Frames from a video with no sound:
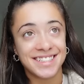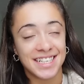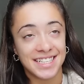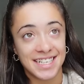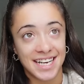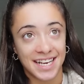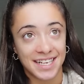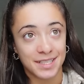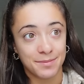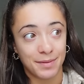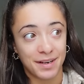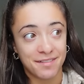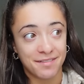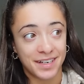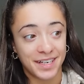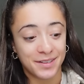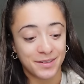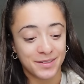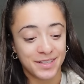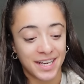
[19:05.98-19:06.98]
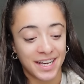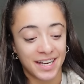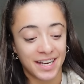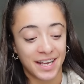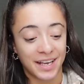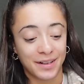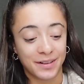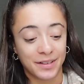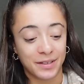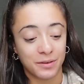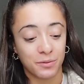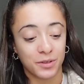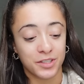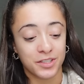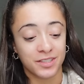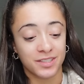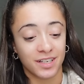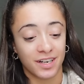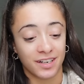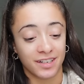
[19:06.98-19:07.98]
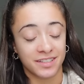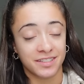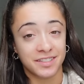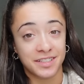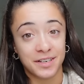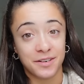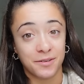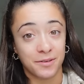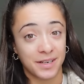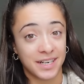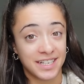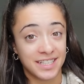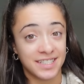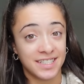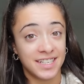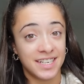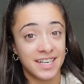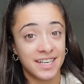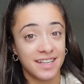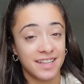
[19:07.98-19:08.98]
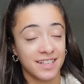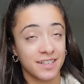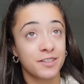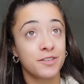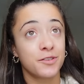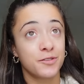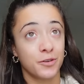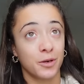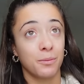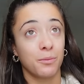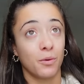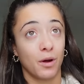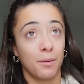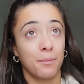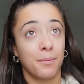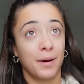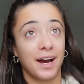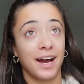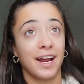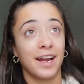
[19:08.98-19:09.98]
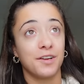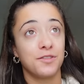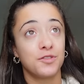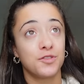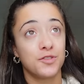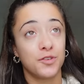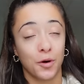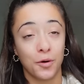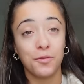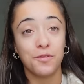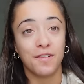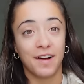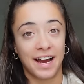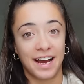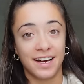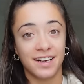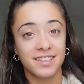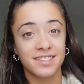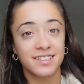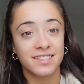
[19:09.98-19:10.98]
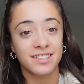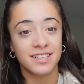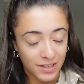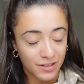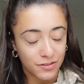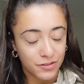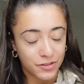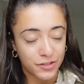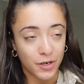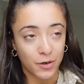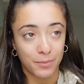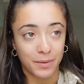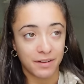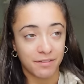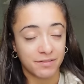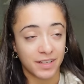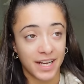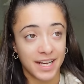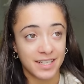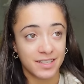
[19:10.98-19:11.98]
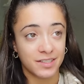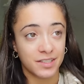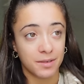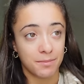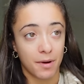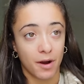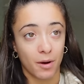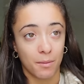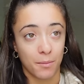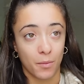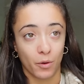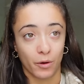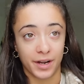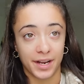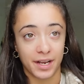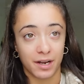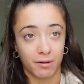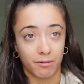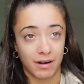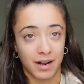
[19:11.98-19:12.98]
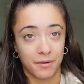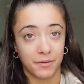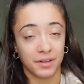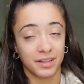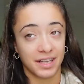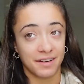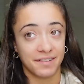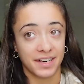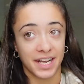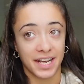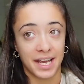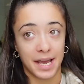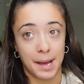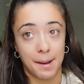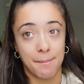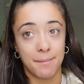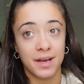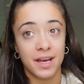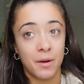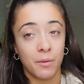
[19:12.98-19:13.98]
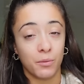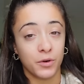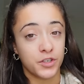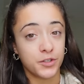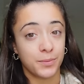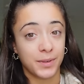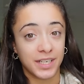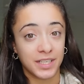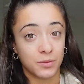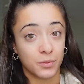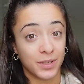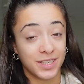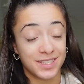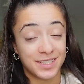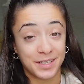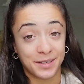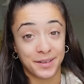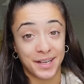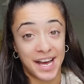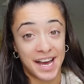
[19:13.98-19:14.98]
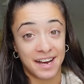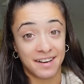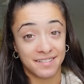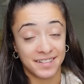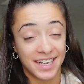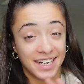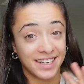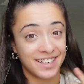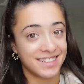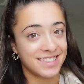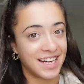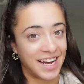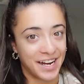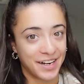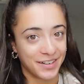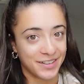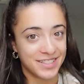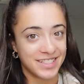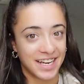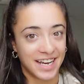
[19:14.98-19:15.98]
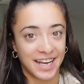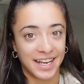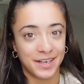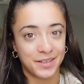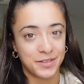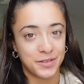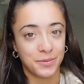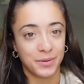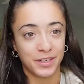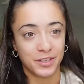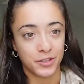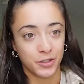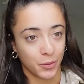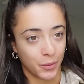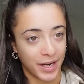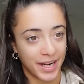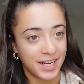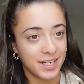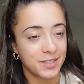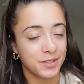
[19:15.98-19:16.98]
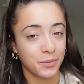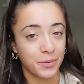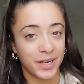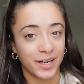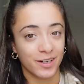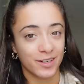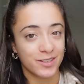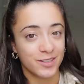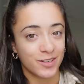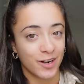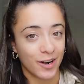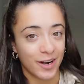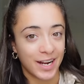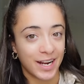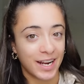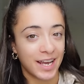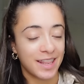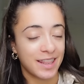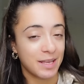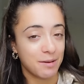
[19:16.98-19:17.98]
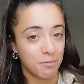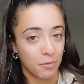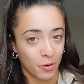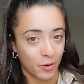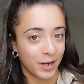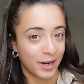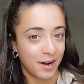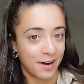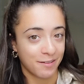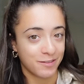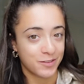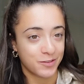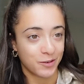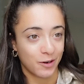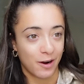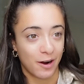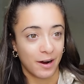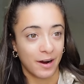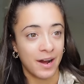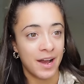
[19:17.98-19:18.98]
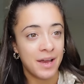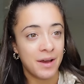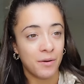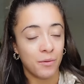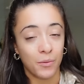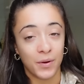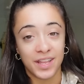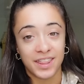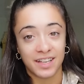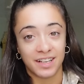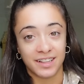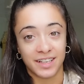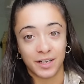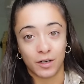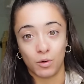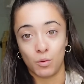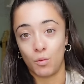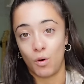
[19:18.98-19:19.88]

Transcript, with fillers: Today is my final day in England, which is honestly crazy. This trip went by so fast. So my flight is tomorrow morning around 11 a.m., which means we still have an entire day to enjoy. So we are starting the morning off strong with a little